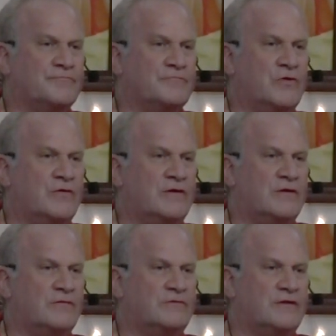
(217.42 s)
we're
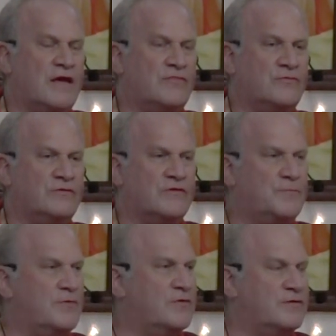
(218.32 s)
here together in the
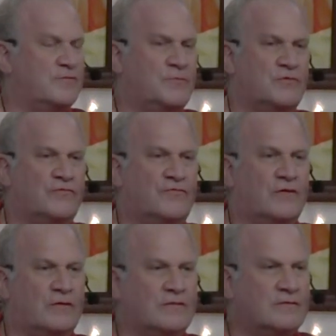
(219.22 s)
spirit, and it's
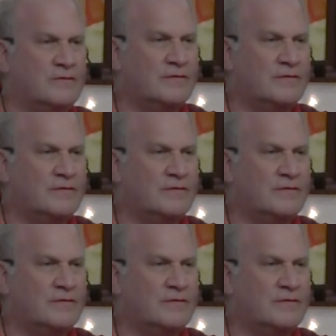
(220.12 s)
beautiful.